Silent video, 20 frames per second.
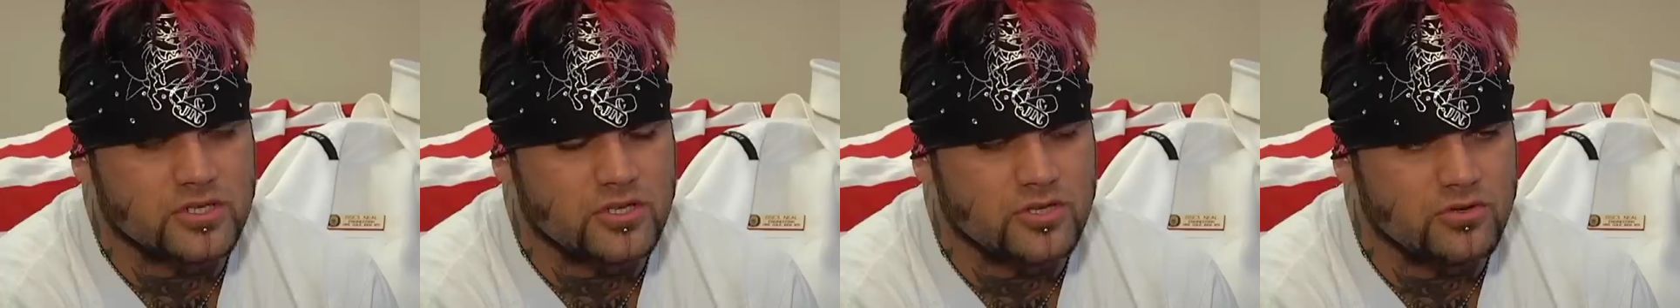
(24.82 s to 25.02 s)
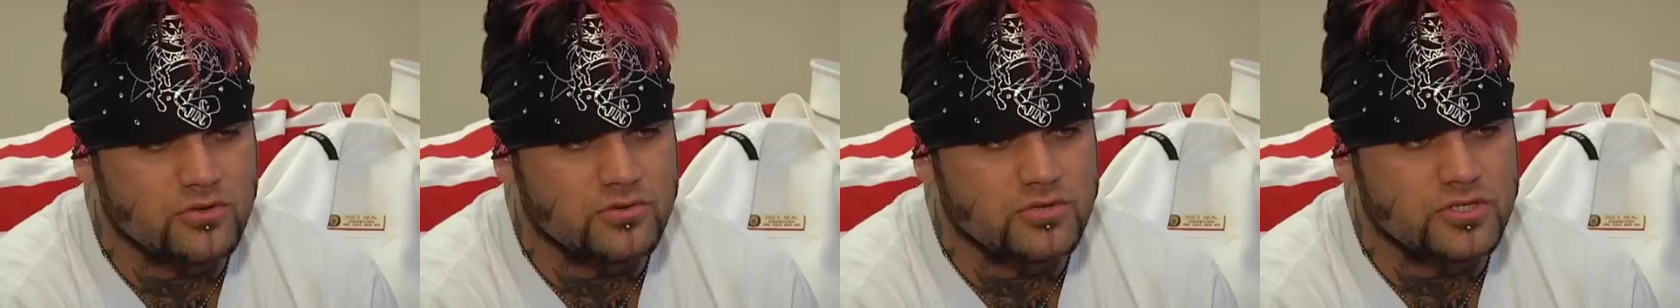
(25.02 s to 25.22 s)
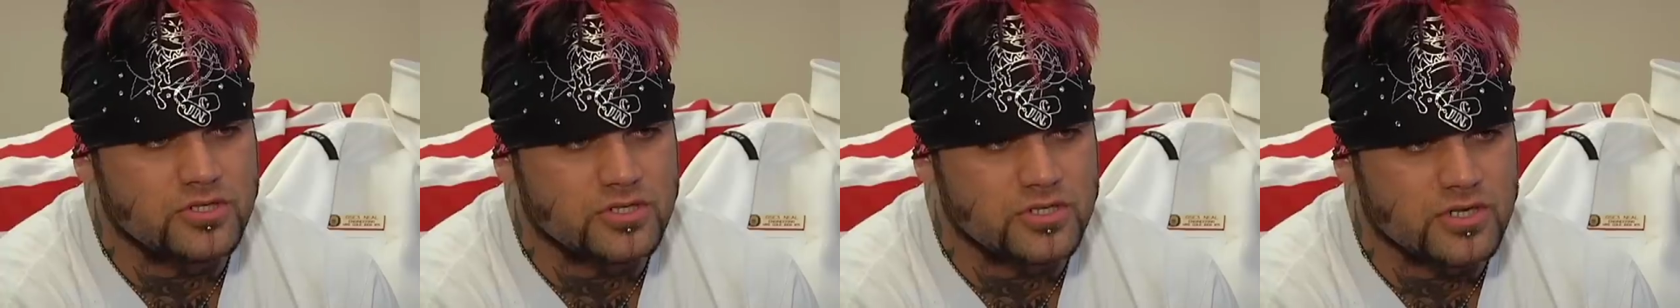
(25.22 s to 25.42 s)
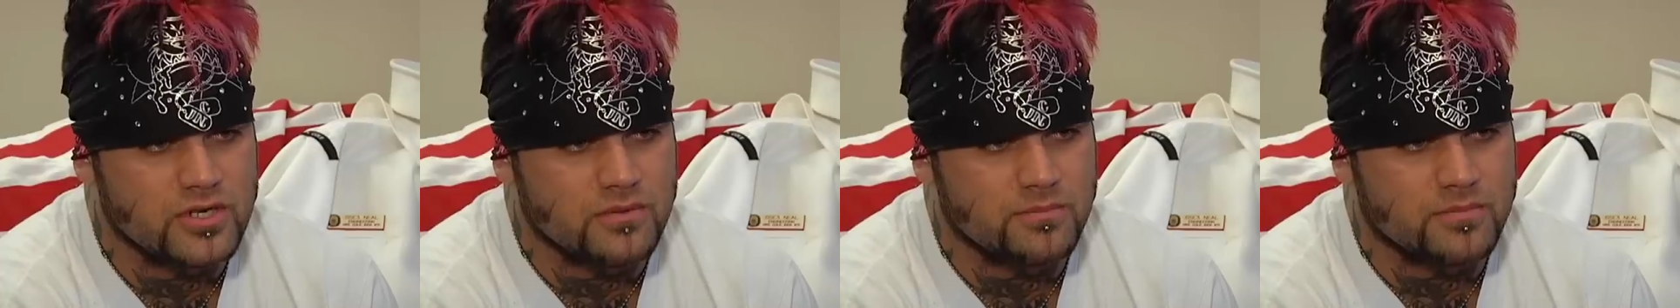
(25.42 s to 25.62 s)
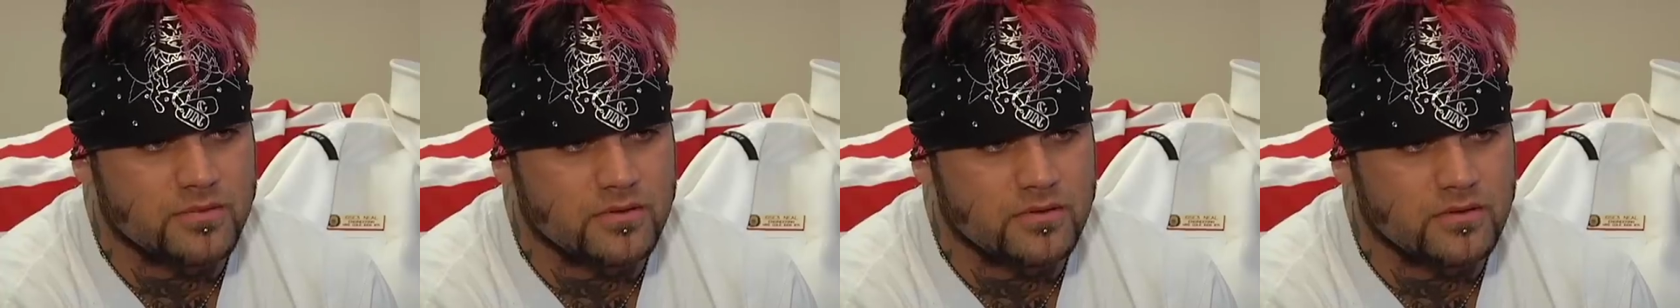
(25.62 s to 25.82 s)
huge
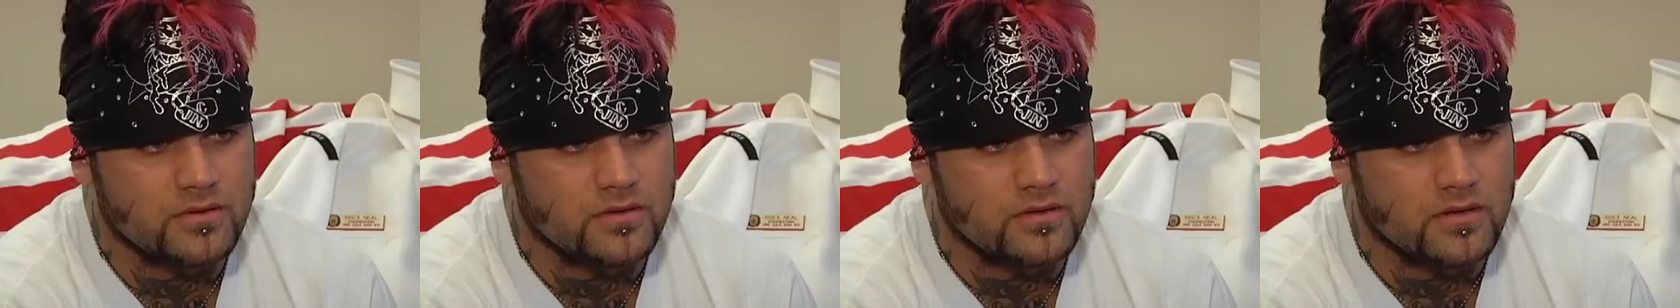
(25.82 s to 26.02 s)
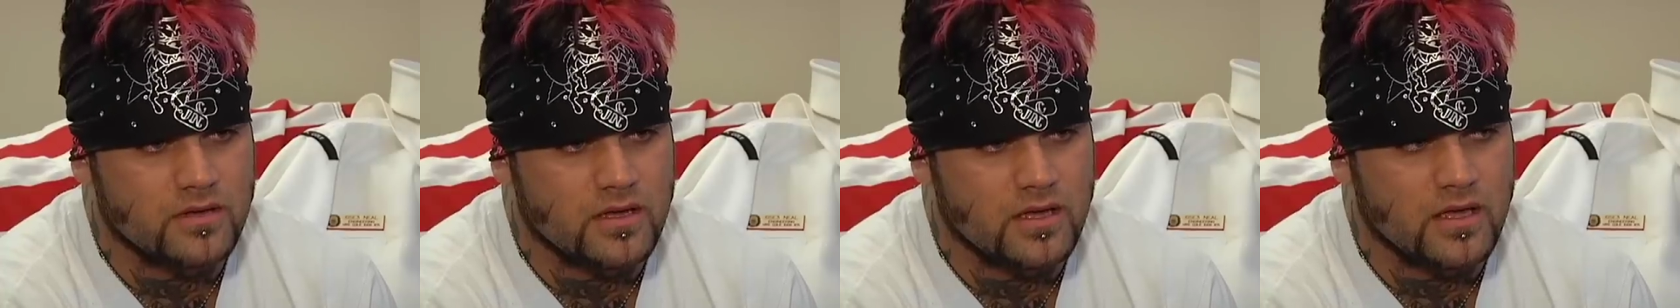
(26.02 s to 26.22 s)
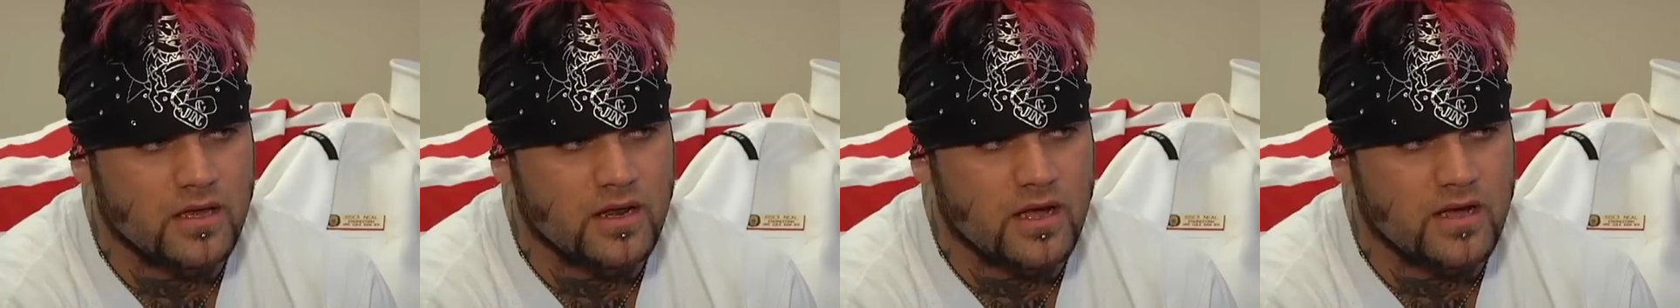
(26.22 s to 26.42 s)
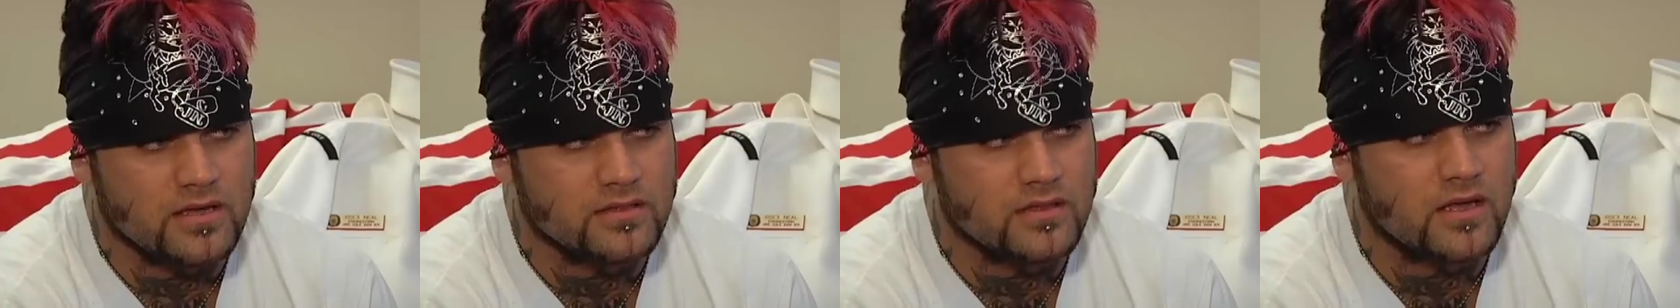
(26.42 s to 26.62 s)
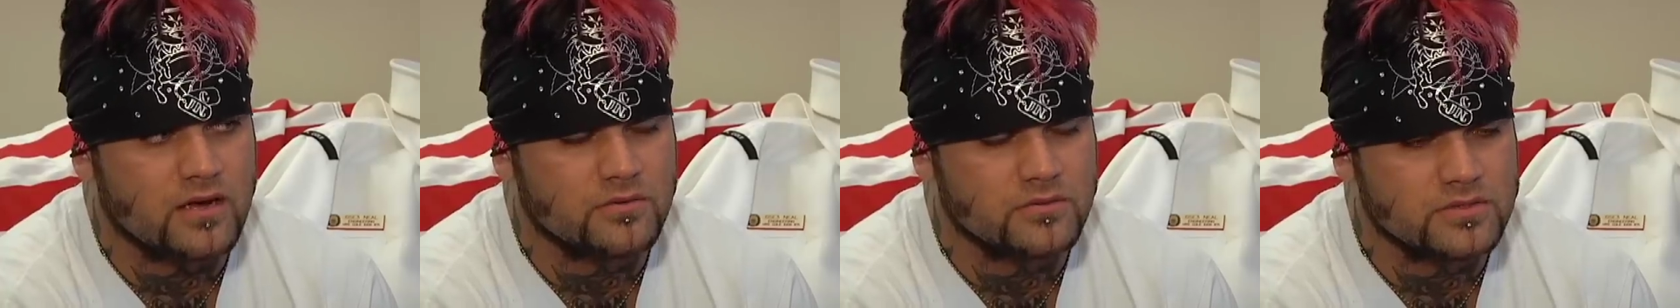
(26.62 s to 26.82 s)
ship, and I
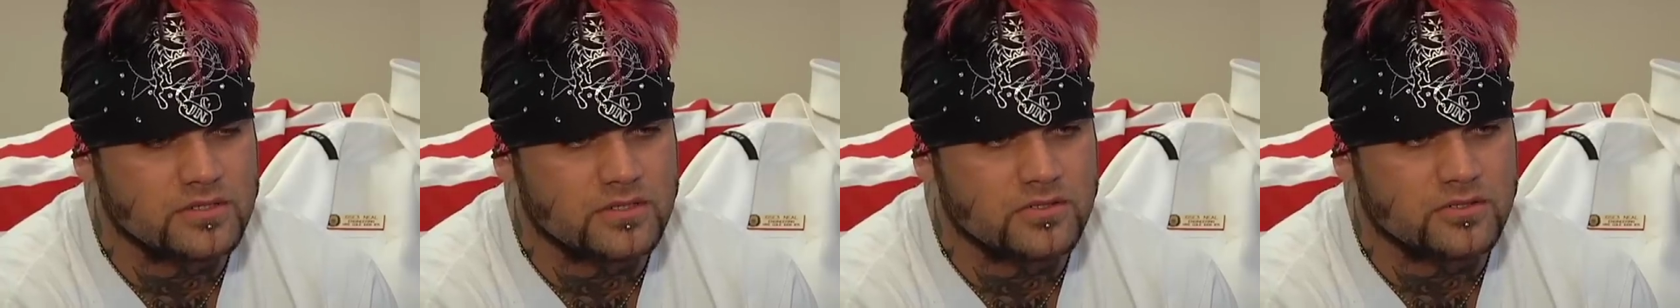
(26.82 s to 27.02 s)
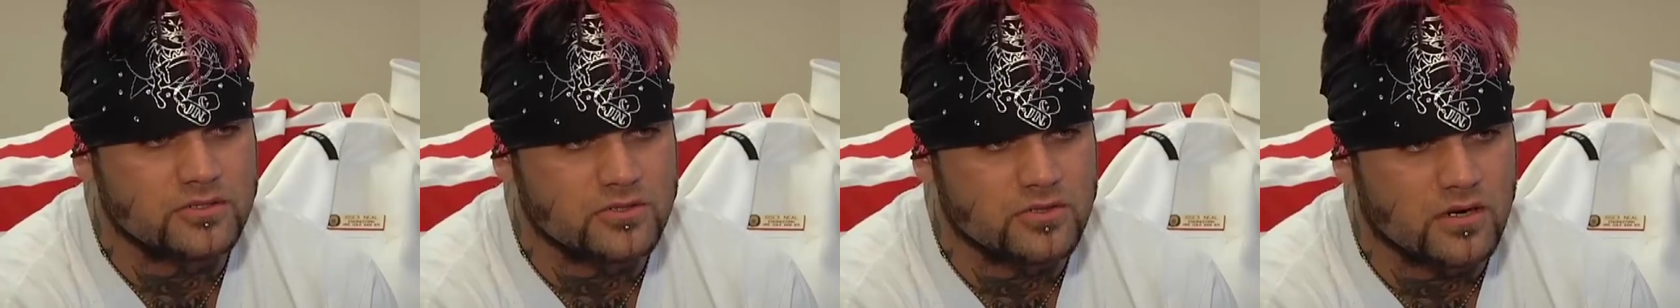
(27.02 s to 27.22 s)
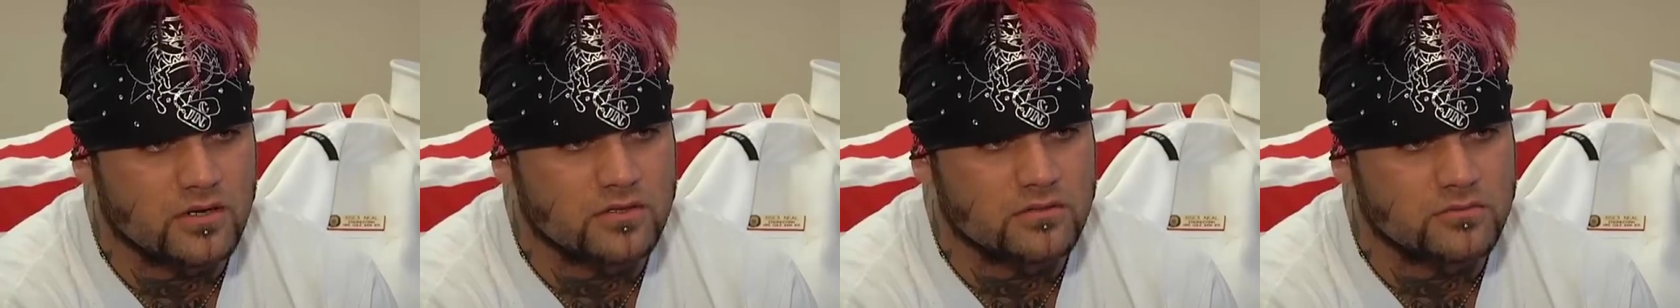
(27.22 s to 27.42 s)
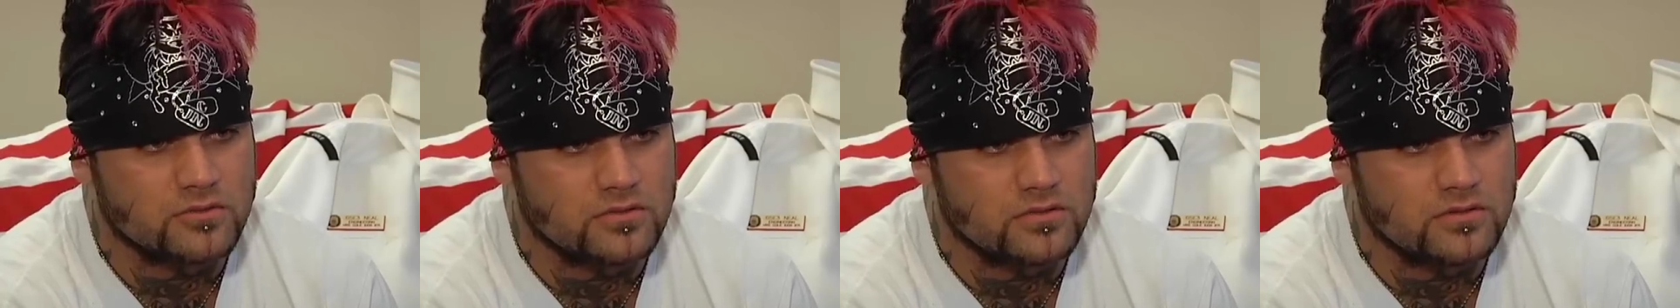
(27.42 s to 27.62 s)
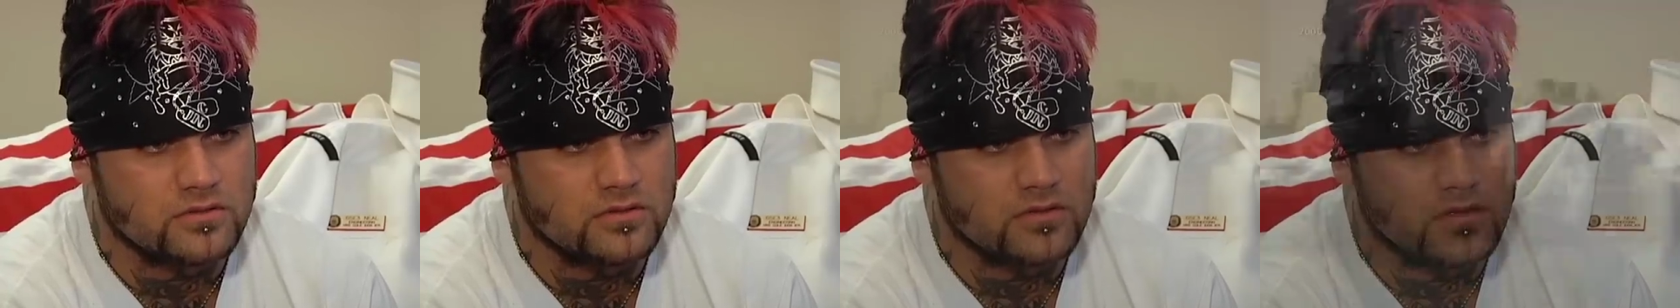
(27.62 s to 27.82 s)
thought it was indestructible.